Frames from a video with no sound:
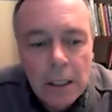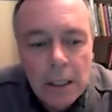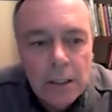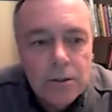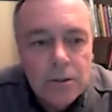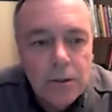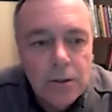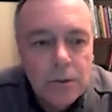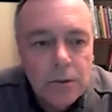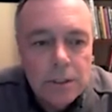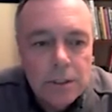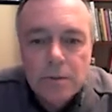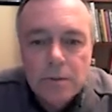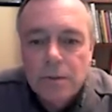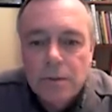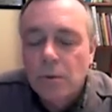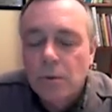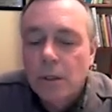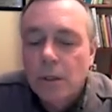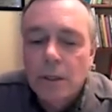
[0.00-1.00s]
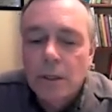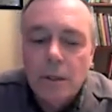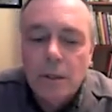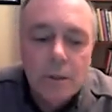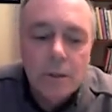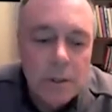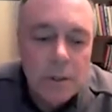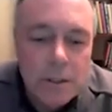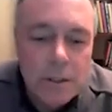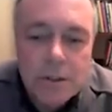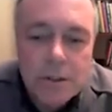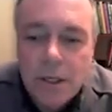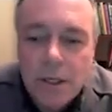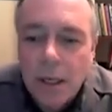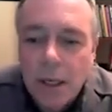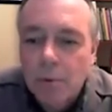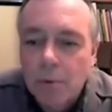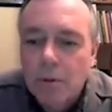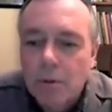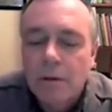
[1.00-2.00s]
So this was really a good
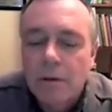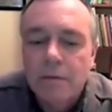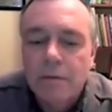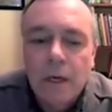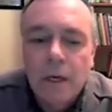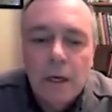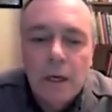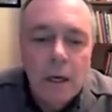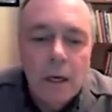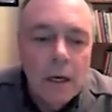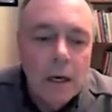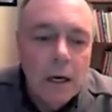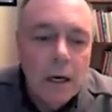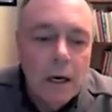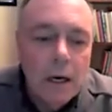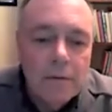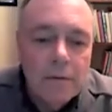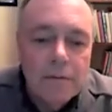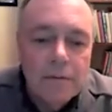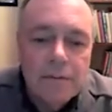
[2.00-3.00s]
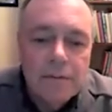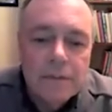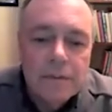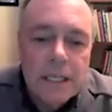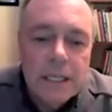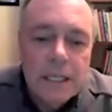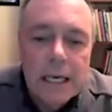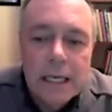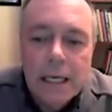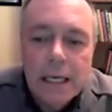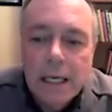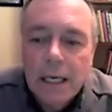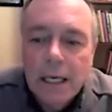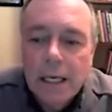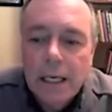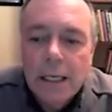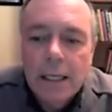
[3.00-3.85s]
example of taking